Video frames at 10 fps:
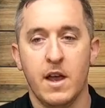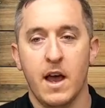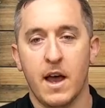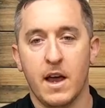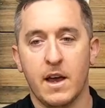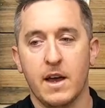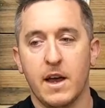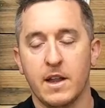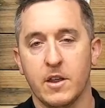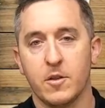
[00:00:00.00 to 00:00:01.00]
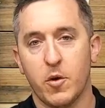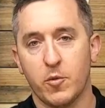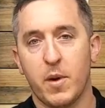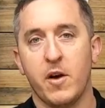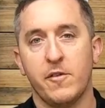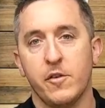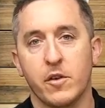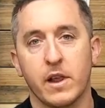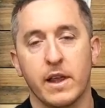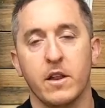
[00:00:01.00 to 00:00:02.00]
and it's the most powerful
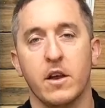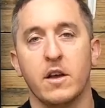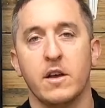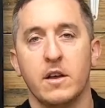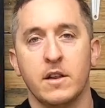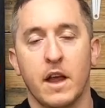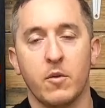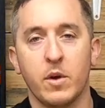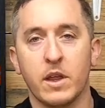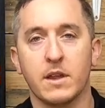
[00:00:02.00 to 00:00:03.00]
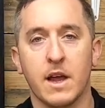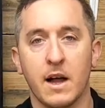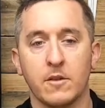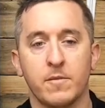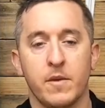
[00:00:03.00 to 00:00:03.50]
cleaner that we sell.